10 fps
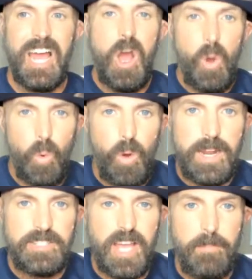What
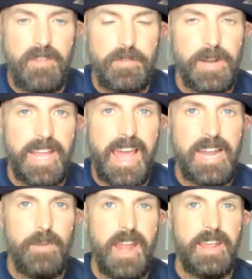is up, everybody?
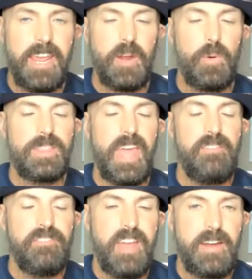Adam Rank here with a
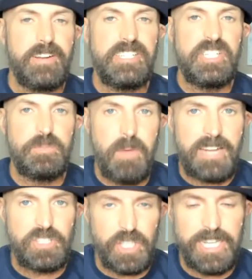very
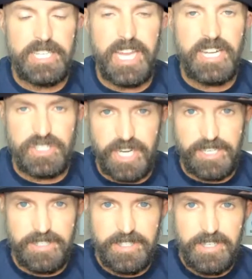special
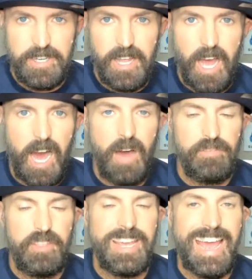edition
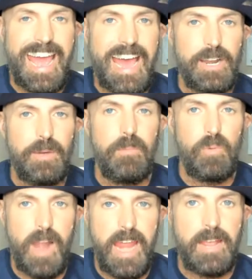of the Adam
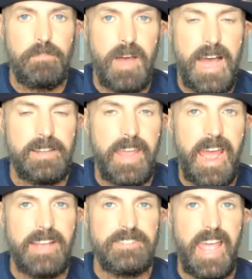Rank
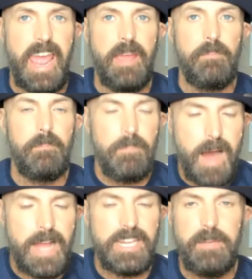podcast, a
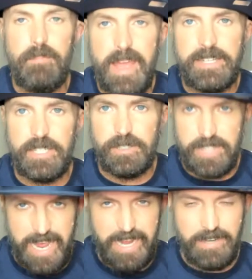monumental
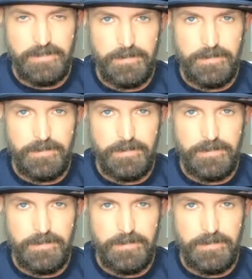day